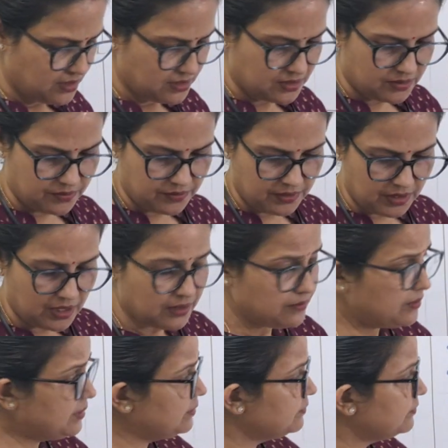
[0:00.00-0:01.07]
So
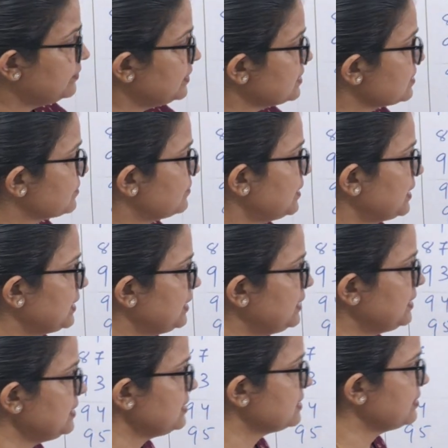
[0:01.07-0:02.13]
our first quartile is